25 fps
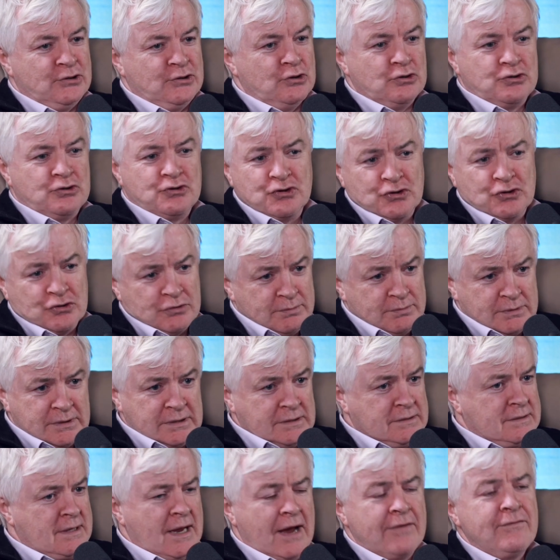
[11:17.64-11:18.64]
YouTube's
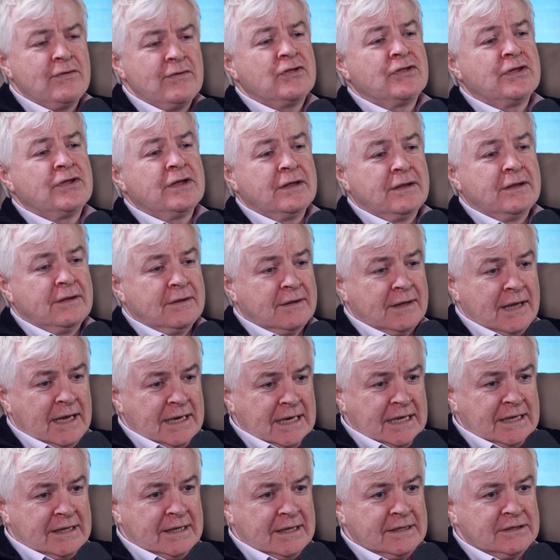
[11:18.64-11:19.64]
and everything
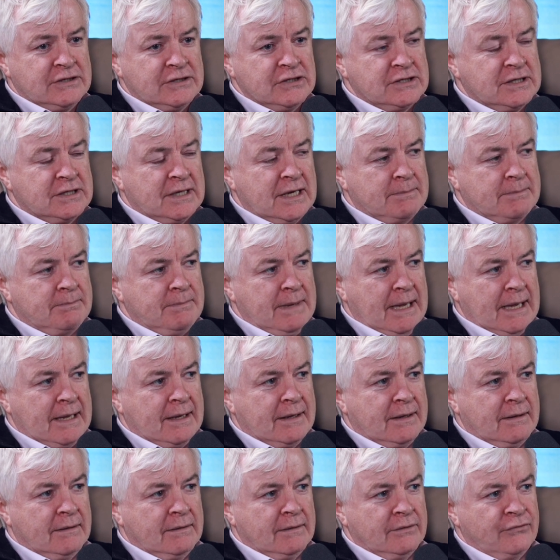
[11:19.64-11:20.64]
anything just to get
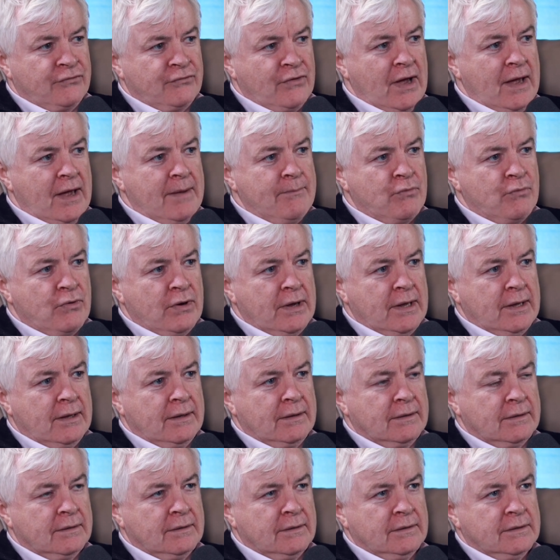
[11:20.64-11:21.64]
make try and
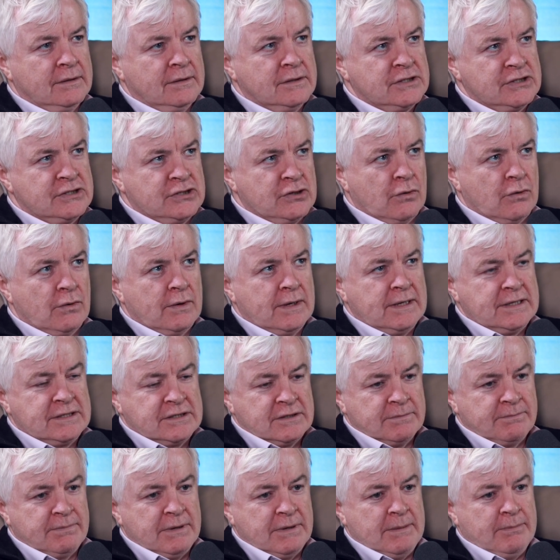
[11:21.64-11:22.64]
bring stories
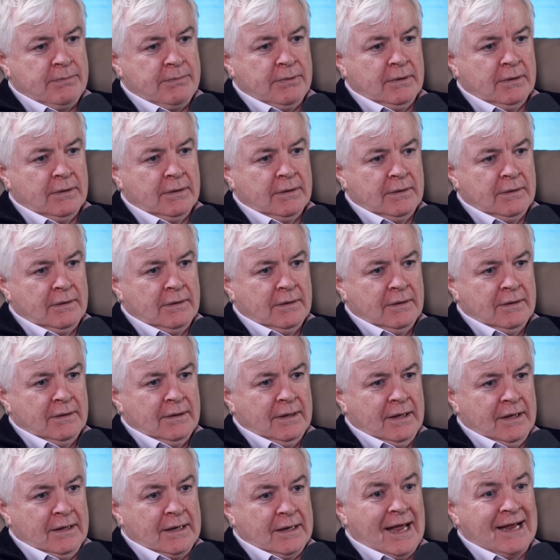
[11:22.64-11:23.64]
to people
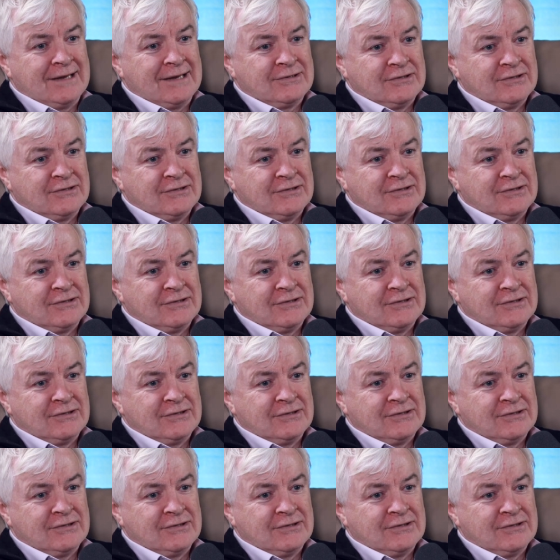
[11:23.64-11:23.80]
in